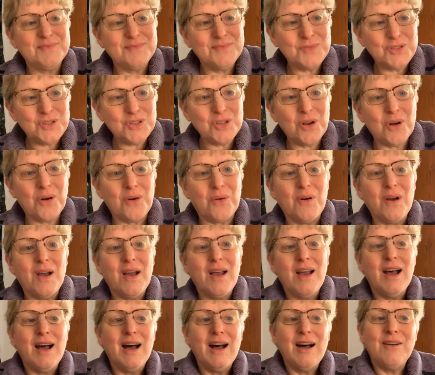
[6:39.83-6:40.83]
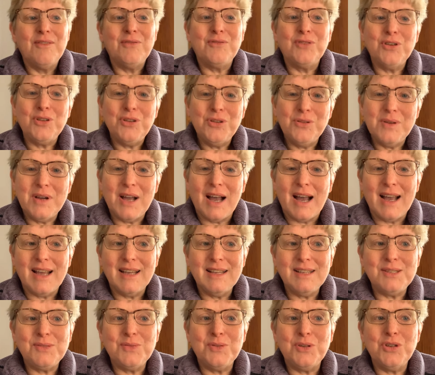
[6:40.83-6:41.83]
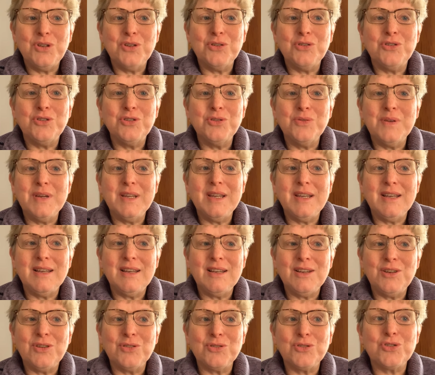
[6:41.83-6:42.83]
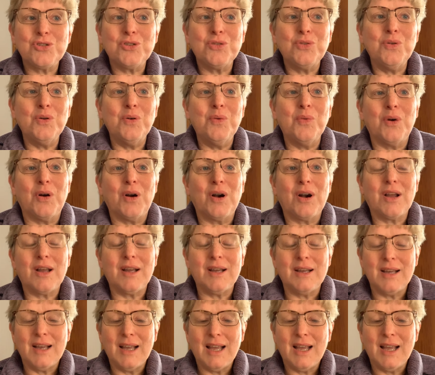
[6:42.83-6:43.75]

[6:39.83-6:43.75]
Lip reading: So for you guys, when you're doing your schoolwork,